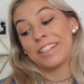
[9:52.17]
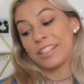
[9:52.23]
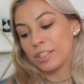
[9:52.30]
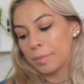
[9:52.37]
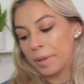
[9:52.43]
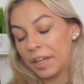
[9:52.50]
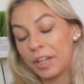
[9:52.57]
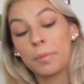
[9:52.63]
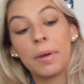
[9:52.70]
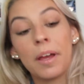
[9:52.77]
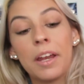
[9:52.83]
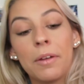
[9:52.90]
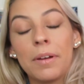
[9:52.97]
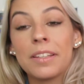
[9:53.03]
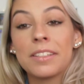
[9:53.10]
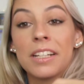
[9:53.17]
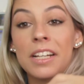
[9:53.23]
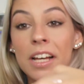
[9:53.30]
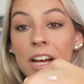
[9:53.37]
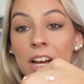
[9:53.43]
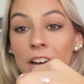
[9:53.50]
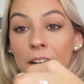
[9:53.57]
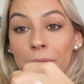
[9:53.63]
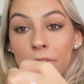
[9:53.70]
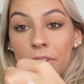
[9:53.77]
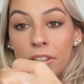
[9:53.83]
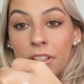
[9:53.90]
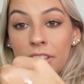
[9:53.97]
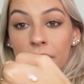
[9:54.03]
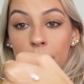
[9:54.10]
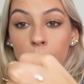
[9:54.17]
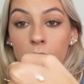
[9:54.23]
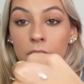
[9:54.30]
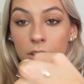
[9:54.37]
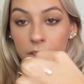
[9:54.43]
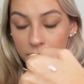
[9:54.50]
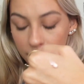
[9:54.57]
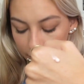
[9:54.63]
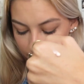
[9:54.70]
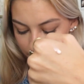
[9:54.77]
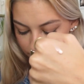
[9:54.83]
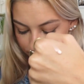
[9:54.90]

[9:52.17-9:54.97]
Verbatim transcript: it's pink, but anyways. Um, so this is what it looks like.